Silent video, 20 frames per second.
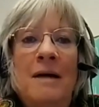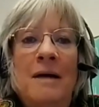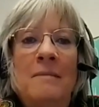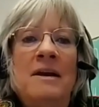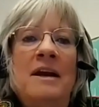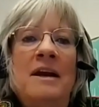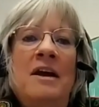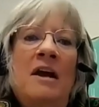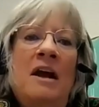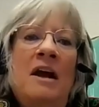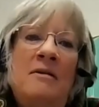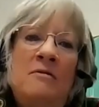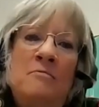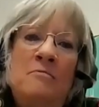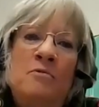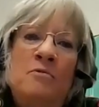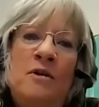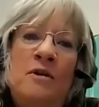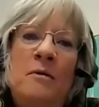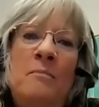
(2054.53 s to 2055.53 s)
I mean, it, it,
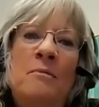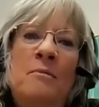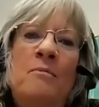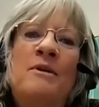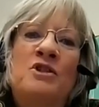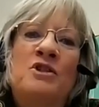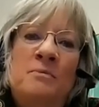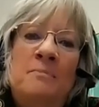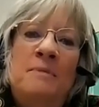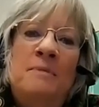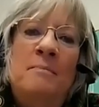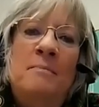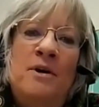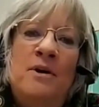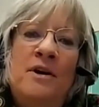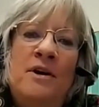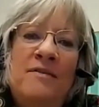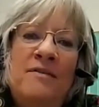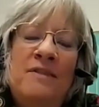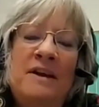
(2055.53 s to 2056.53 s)
probably should be
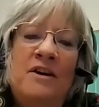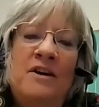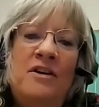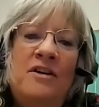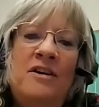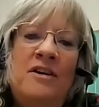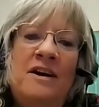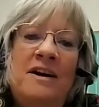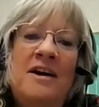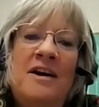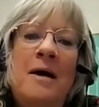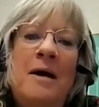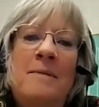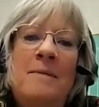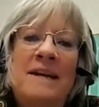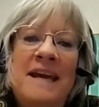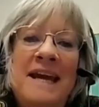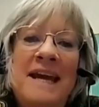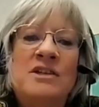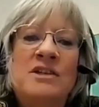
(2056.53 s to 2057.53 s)
part of their
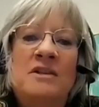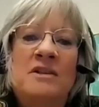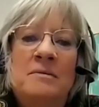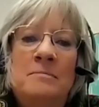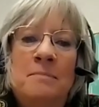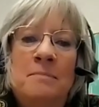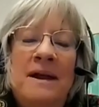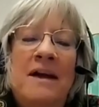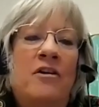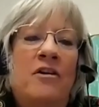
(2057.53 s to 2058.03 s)
accommodation